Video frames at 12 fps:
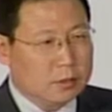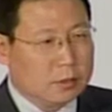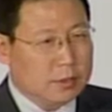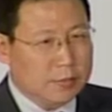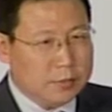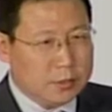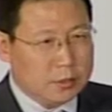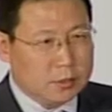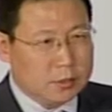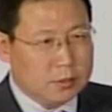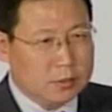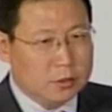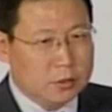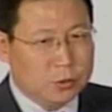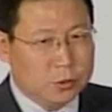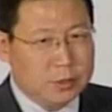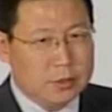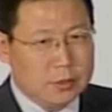a deficit,
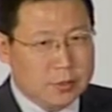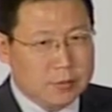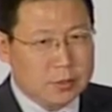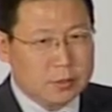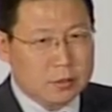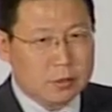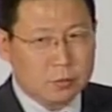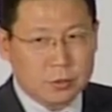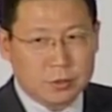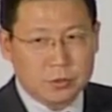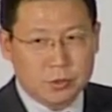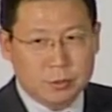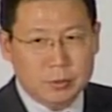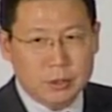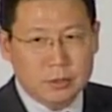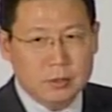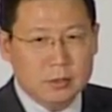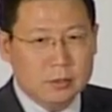trade deficit with
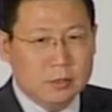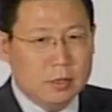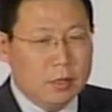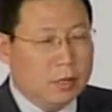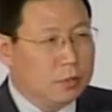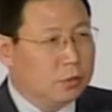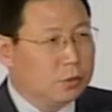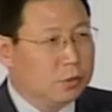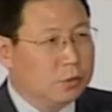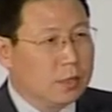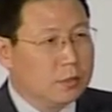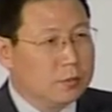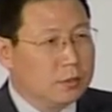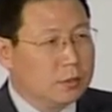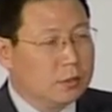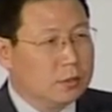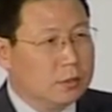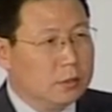Germany. In
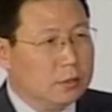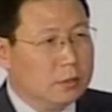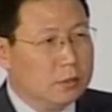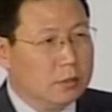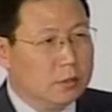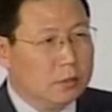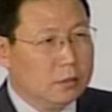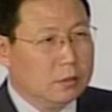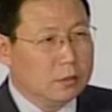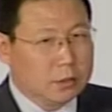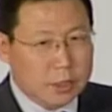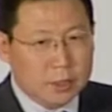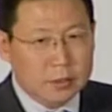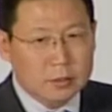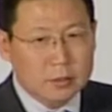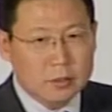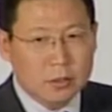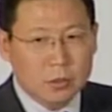
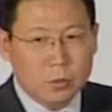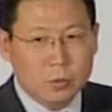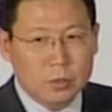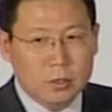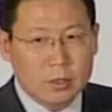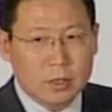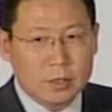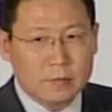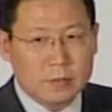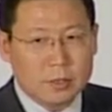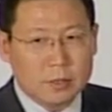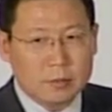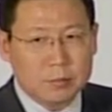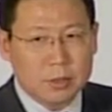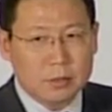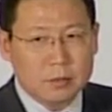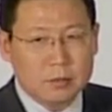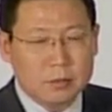2010, we have $6
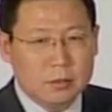million